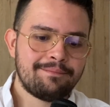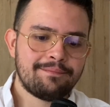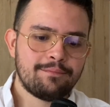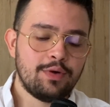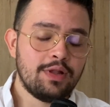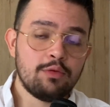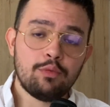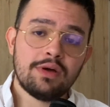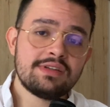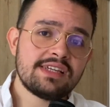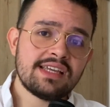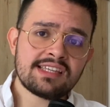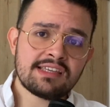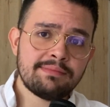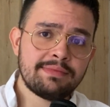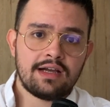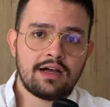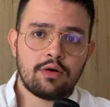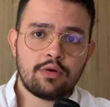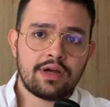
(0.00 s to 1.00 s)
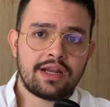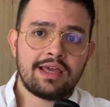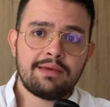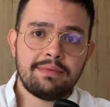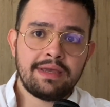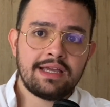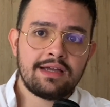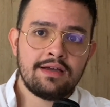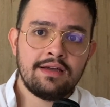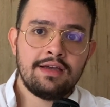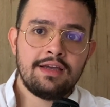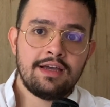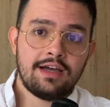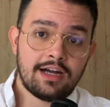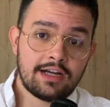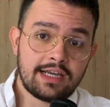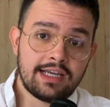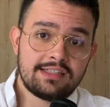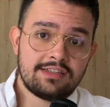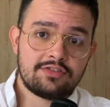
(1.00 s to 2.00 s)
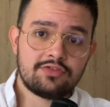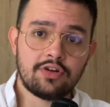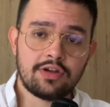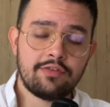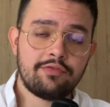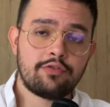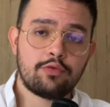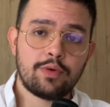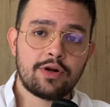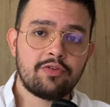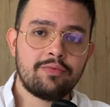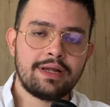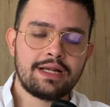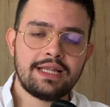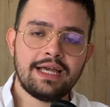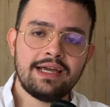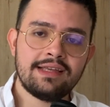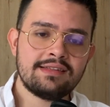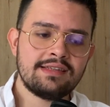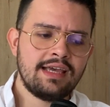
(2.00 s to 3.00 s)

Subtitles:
well, was asking me, how can I make a case study for one of my clients?